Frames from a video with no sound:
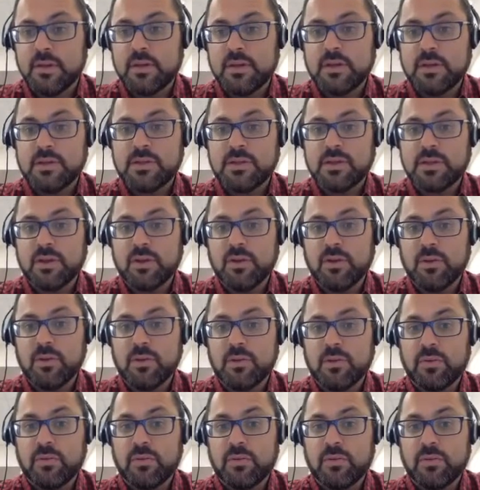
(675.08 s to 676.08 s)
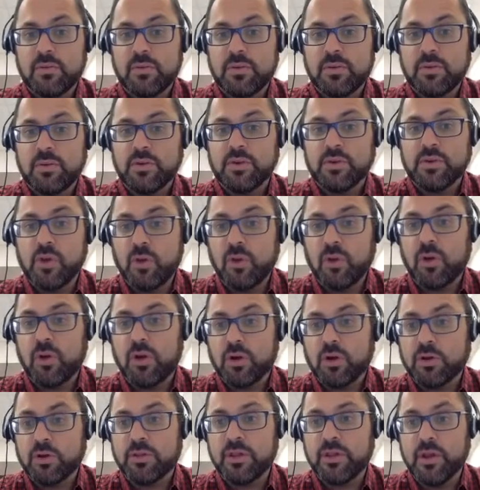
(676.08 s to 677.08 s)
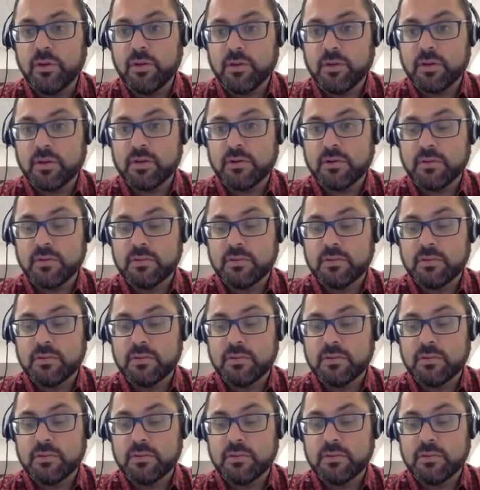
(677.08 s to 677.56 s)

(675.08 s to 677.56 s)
So you're no longer the owner.